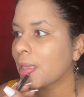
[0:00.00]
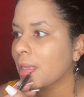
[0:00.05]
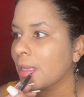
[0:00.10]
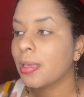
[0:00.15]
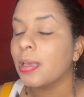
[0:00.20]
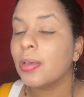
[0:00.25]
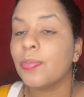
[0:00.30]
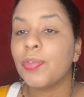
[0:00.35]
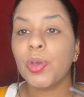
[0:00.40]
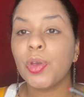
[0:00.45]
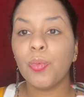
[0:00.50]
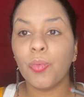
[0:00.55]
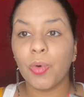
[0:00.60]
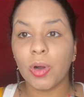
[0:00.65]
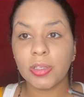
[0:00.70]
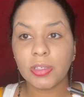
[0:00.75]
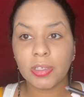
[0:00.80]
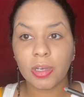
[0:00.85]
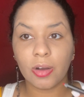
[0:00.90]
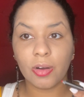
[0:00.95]
If you
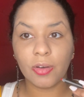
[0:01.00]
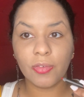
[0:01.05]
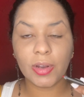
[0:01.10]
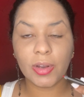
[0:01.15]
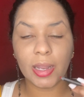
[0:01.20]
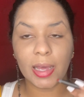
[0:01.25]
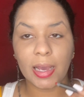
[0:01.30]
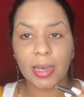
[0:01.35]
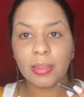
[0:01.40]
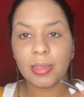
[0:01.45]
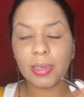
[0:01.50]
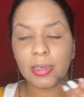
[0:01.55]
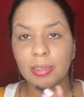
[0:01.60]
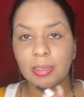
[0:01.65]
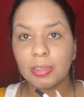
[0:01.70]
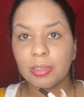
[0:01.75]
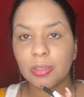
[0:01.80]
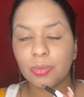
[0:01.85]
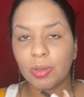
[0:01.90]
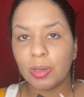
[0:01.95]
want to overline, the
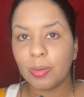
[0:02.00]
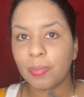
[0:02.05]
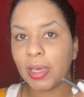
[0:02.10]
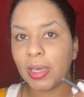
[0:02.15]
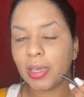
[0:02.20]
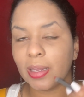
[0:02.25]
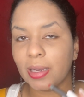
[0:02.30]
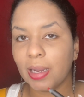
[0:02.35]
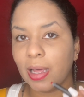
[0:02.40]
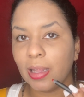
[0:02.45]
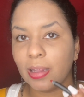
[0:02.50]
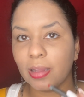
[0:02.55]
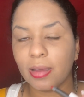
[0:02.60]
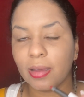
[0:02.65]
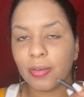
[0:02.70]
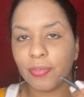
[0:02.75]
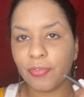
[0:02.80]
easiest way to make it not look